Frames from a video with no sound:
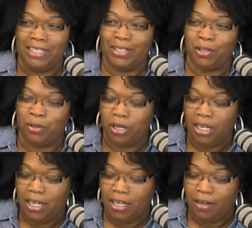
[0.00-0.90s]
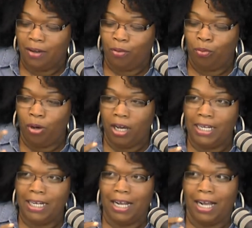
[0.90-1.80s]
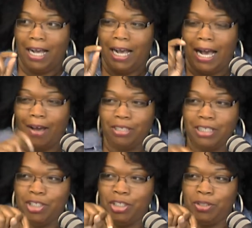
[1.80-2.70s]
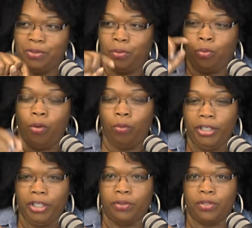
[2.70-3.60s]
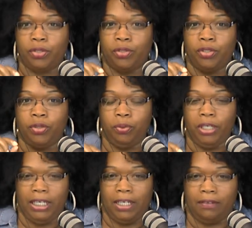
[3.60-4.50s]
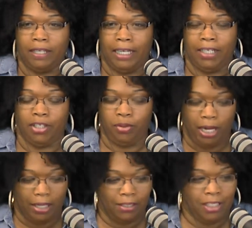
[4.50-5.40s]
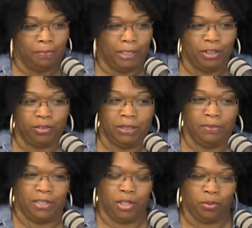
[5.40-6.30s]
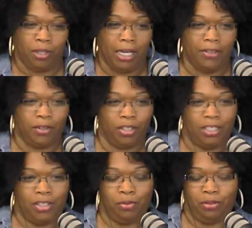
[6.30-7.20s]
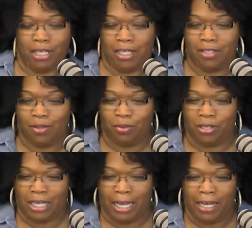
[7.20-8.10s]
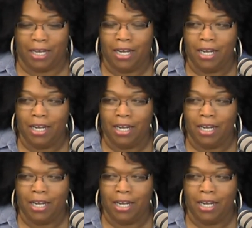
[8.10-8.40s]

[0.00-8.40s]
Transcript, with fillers: So one how did you what were you so you were in la and you had these big dreams and you were either going to do this or that